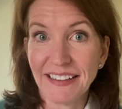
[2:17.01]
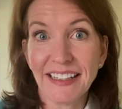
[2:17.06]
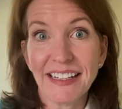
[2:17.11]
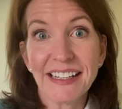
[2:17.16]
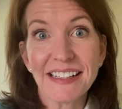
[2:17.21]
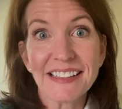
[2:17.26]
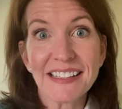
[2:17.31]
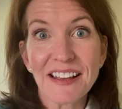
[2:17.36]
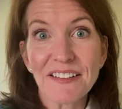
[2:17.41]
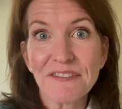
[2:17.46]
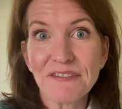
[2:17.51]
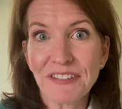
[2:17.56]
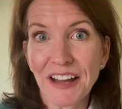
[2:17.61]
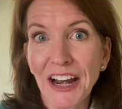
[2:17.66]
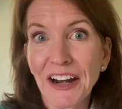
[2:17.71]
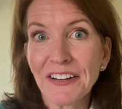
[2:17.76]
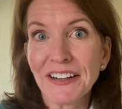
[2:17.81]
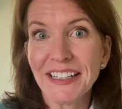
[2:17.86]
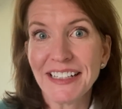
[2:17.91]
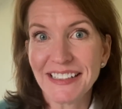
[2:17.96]
it's a
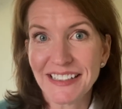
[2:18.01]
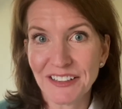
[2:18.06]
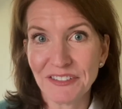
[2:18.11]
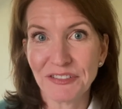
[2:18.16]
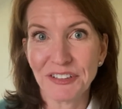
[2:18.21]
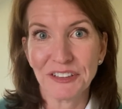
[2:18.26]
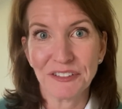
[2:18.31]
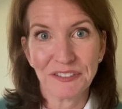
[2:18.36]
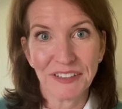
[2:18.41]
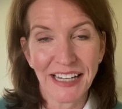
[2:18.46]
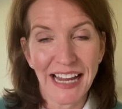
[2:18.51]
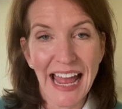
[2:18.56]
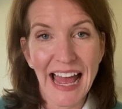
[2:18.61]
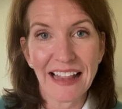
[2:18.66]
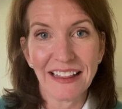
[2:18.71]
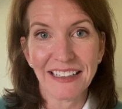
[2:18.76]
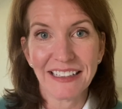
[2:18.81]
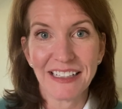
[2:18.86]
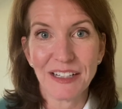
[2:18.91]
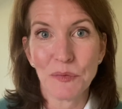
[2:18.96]
very different
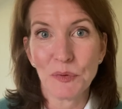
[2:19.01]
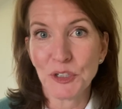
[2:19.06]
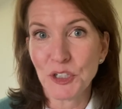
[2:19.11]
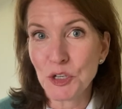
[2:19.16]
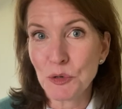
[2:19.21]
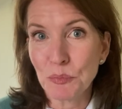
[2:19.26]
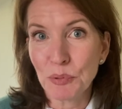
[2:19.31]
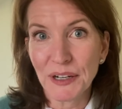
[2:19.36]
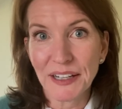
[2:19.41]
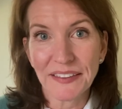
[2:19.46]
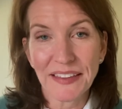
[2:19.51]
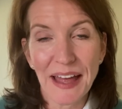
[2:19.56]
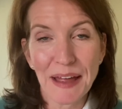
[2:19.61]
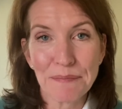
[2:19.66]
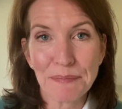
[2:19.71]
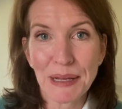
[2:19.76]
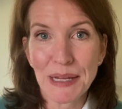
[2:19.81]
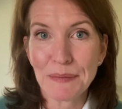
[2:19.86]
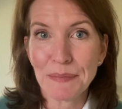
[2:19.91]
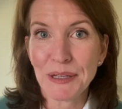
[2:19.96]
reality when you bring that
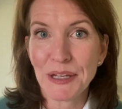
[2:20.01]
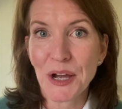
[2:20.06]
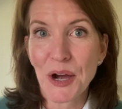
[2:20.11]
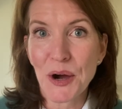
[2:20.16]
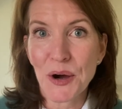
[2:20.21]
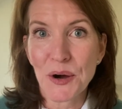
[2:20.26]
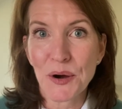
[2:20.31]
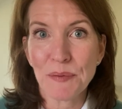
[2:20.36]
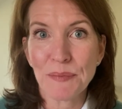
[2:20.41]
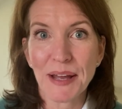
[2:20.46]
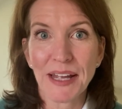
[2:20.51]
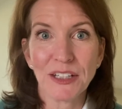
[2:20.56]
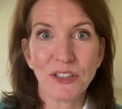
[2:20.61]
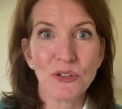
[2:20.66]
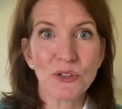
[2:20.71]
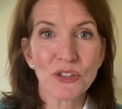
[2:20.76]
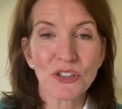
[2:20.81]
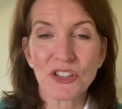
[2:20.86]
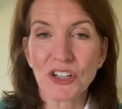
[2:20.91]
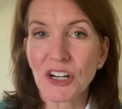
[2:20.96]
baby home and you
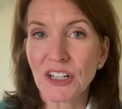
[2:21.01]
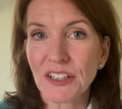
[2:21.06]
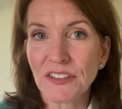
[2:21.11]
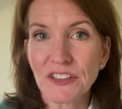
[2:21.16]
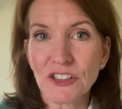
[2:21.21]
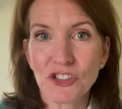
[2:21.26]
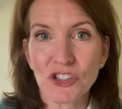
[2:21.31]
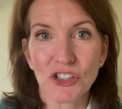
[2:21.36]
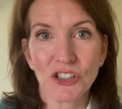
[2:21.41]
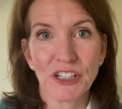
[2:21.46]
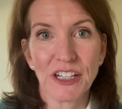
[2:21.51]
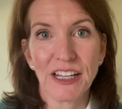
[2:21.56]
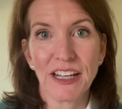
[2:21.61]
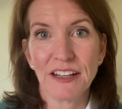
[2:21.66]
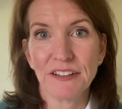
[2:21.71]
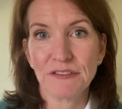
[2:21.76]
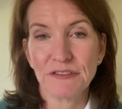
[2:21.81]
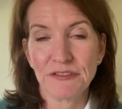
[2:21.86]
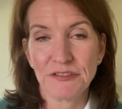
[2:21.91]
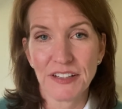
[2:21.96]
start on the journey
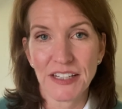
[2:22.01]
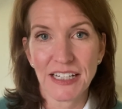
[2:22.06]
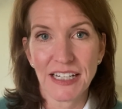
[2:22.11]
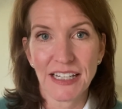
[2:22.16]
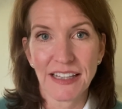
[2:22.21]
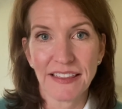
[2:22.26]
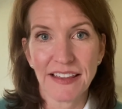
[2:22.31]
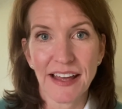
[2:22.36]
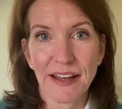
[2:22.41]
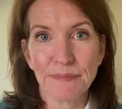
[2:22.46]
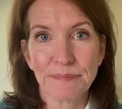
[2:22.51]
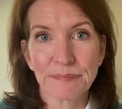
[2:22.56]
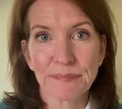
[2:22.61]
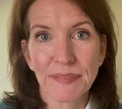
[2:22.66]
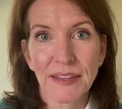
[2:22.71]
of feeding them.